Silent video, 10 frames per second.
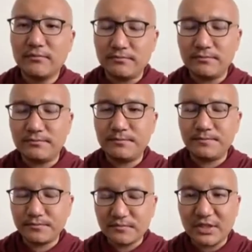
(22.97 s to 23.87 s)

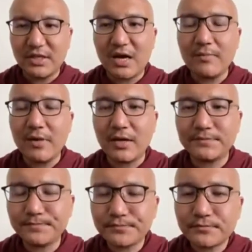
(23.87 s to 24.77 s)
the dharma.
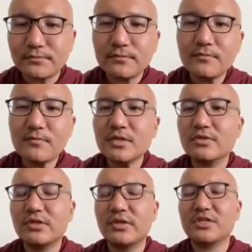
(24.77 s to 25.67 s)

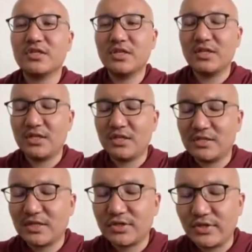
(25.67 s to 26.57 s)
So there's a, in in
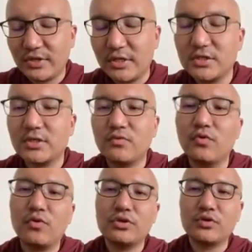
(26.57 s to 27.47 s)
Sanskrit there's a
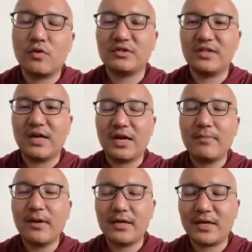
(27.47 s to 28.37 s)
word called
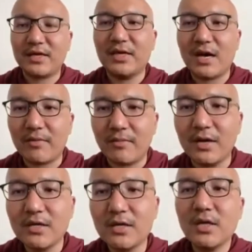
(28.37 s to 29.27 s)
dharma and adharma.
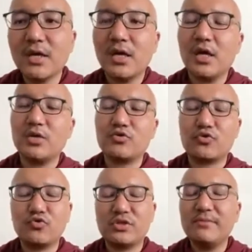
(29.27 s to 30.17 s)
Uh, so
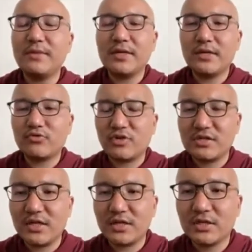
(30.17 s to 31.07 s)
to simply
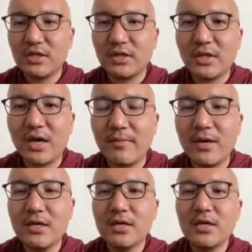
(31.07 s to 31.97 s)
translate
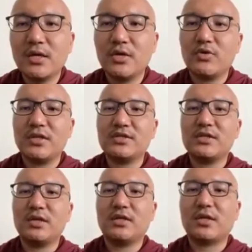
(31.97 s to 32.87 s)
dharma, you can
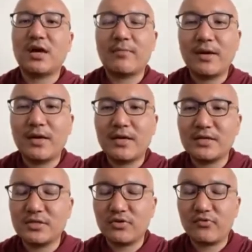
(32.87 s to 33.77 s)
say dharma
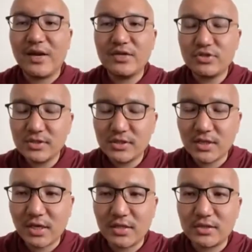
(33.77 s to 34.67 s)
is righteous
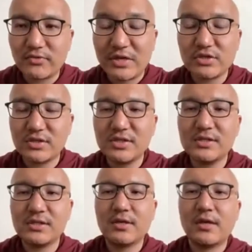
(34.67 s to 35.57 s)
and
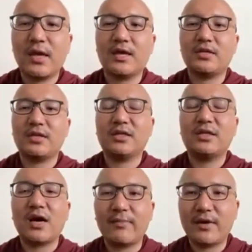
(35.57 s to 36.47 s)
righteousness, and
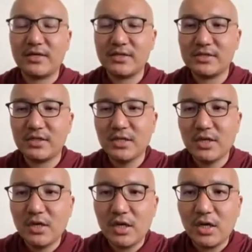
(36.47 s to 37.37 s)
adharma is
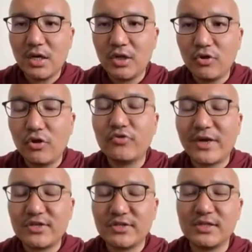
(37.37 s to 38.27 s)
uh,
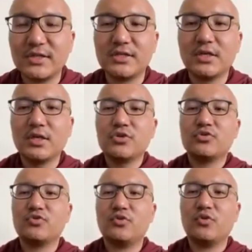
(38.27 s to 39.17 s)
non-righteousness.
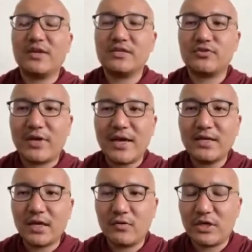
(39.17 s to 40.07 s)
So what is right
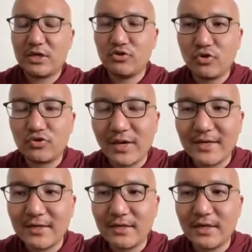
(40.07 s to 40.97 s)
and what is not
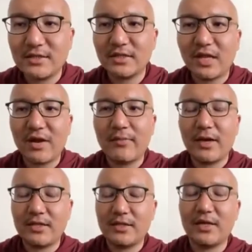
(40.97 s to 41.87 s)
right, that is the dharma
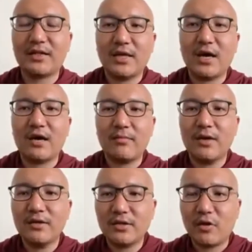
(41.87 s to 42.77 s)
and the adharma.
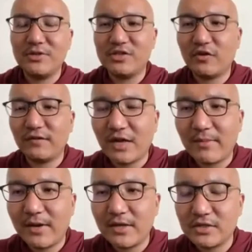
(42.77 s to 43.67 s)
The opposite of
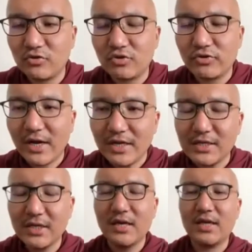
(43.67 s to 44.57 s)
dharma is not right,
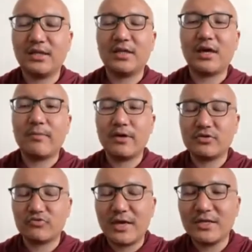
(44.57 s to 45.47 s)
and the dharma
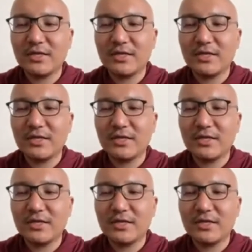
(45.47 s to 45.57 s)
is right.